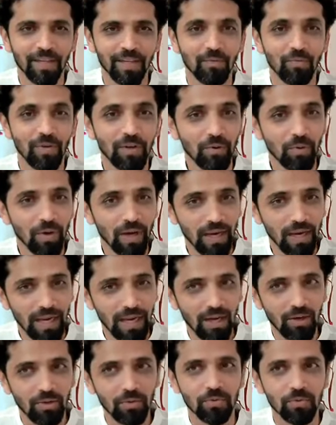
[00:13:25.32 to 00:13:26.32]
When you
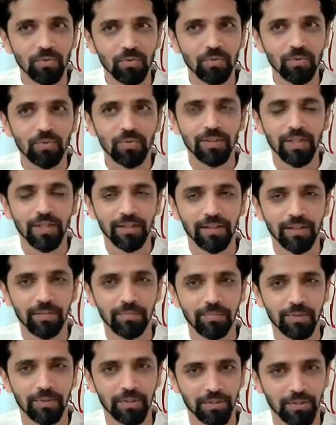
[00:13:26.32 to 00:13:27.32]
allow the other
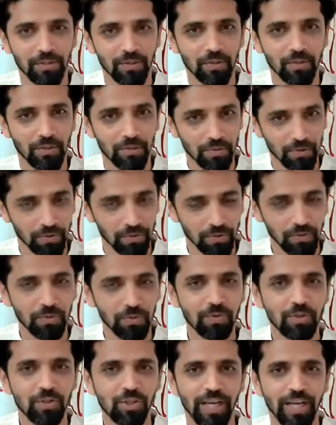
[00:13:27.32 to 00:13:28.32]
person also
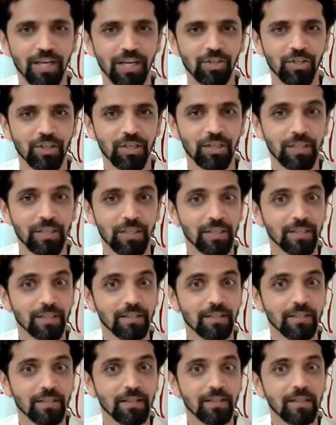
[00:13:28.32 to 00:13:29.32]
to change a
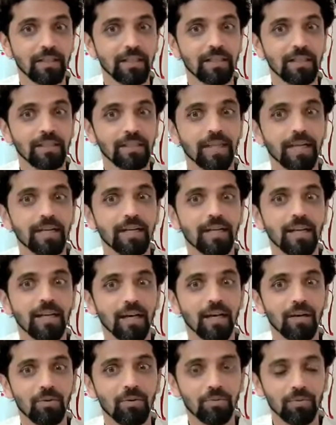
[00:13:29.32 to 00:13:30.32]
little, that
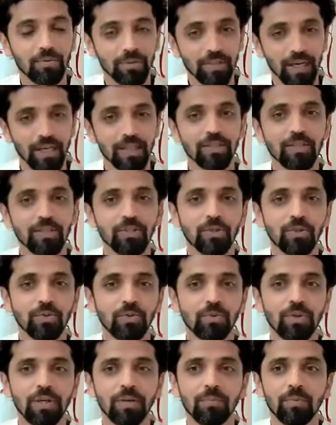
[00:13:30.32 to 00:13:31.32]
allows us to
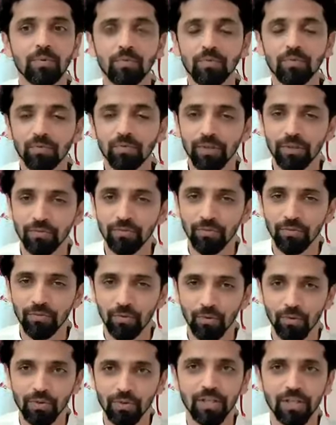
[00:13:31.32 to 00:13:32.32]
remove the
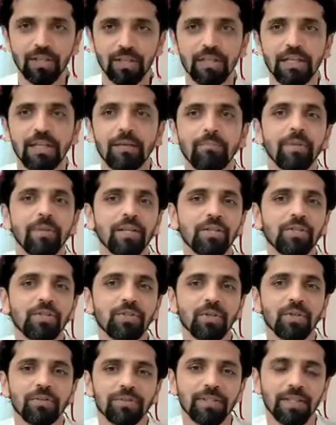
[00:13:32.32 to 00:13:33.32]
frozen image
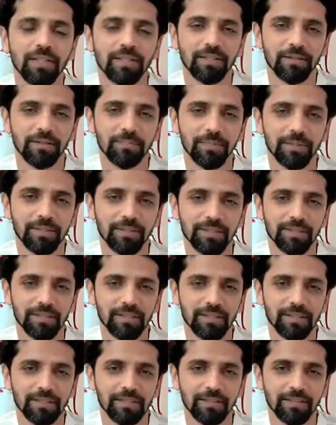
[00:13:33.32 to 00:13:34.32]
of the other person.